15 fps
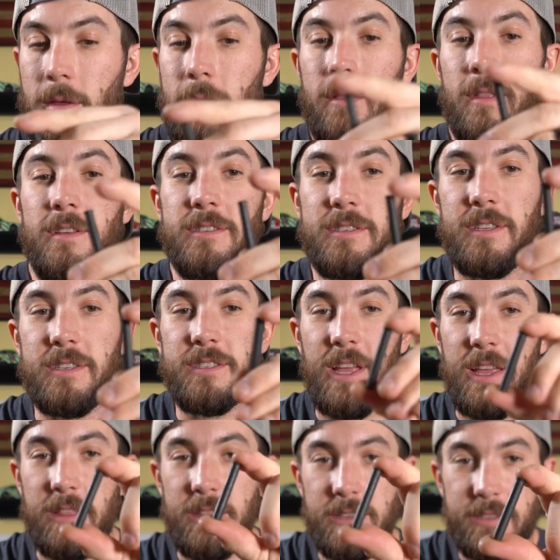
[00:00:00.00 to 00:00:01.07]
this is the
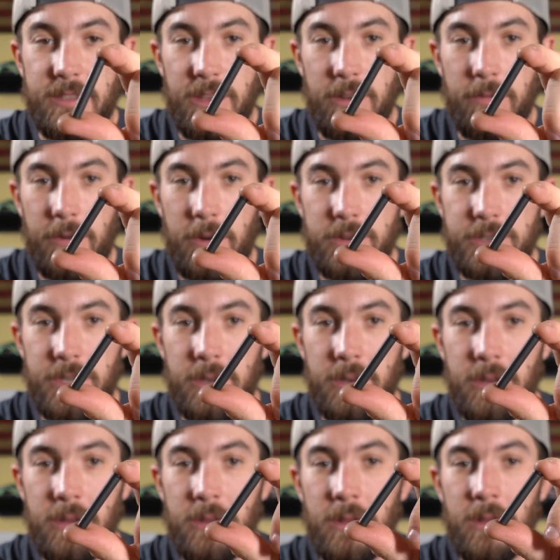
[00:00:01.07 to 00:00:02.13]
stainless steel
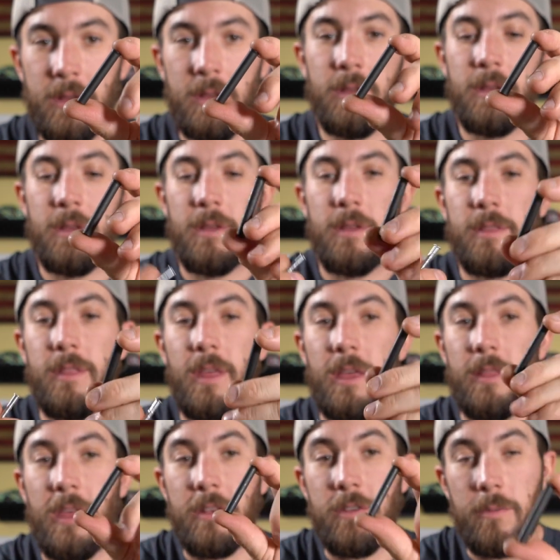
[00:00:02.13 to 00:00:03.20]
version.
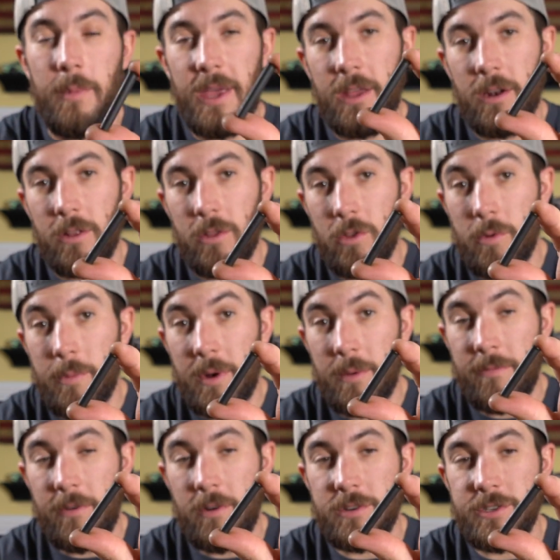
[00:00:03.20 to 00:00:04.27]
They do make an aluminum
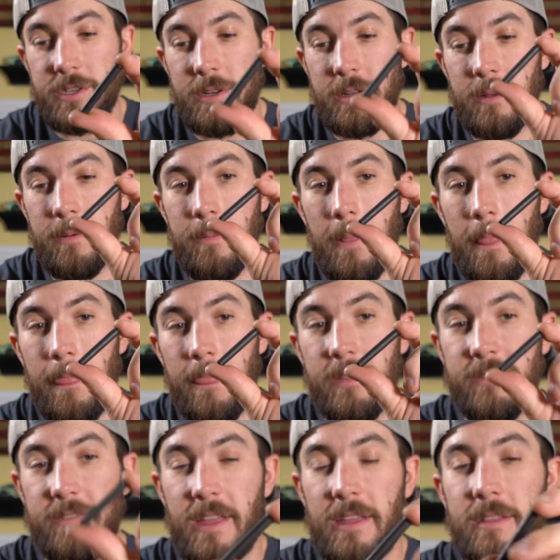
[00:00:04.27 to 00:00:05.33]
version. The
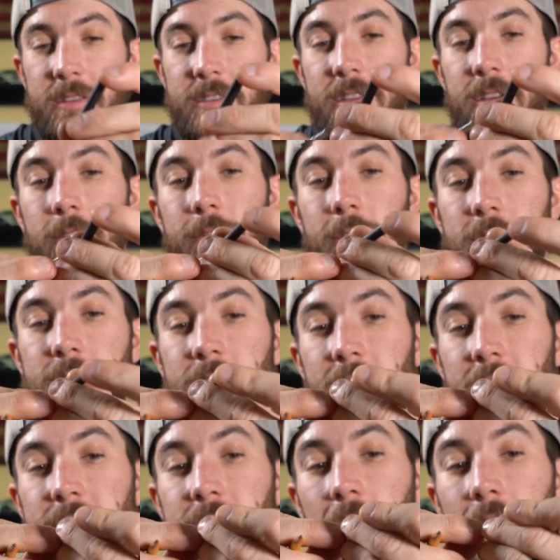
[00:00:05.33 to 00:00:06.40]
stainless steel version
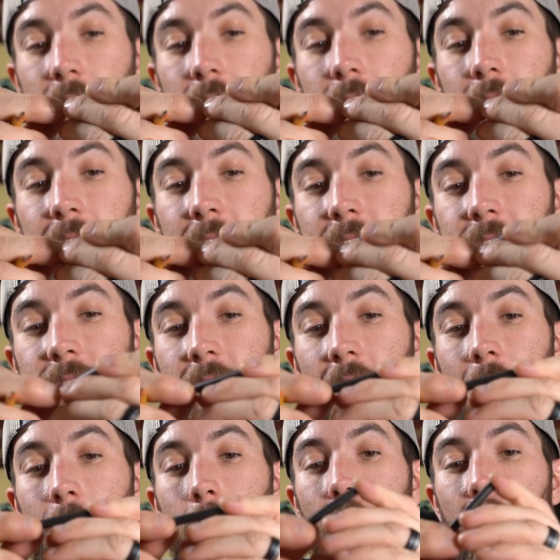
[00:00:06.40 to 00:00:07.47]
is 100 grains.
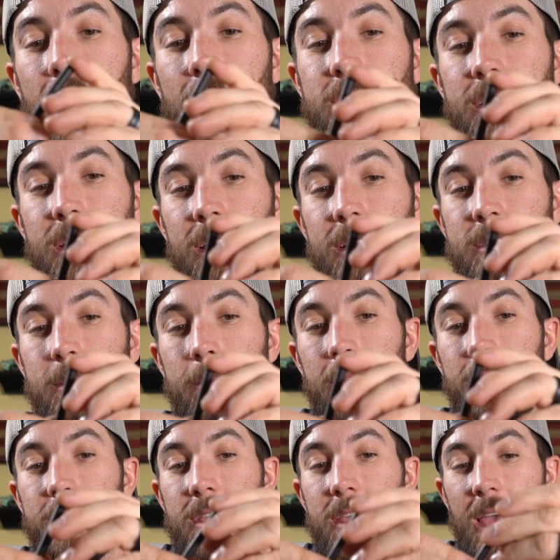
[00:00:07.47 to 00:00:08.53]
I wanted to get some
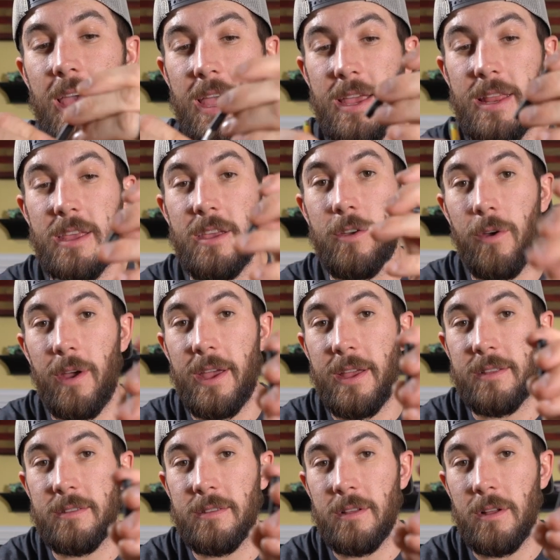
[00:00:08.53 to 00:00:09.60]
of the 80
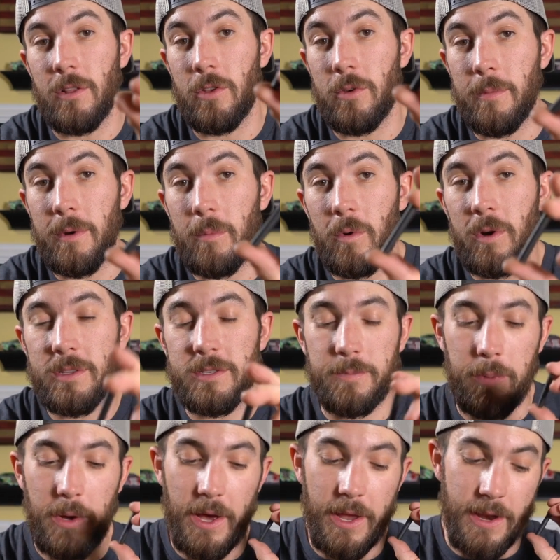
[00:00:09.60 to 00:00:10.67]
grain aluminum ones,
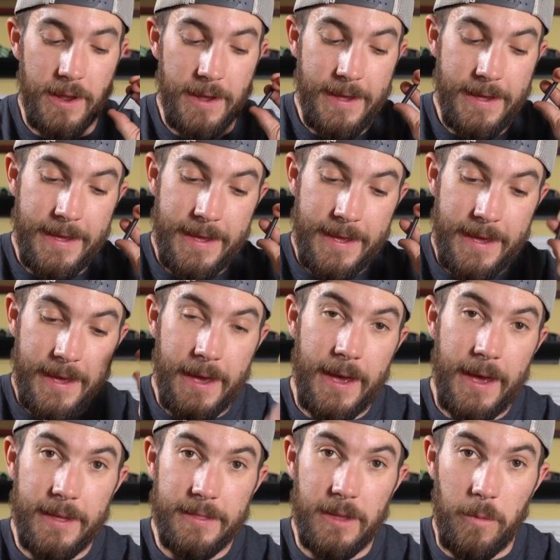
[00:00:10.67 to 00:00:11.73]
but
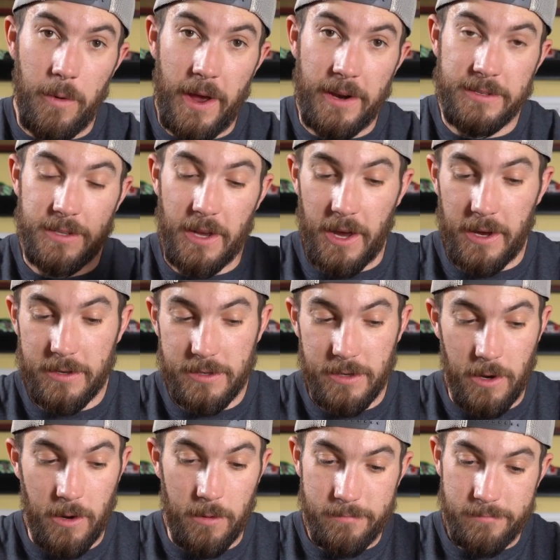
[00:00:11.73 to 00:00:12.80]
they were out of stock,
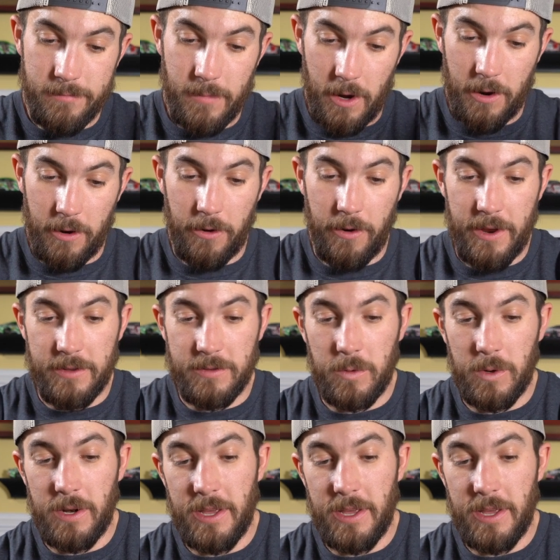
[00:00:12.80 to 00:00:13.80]
so 100 grain is what it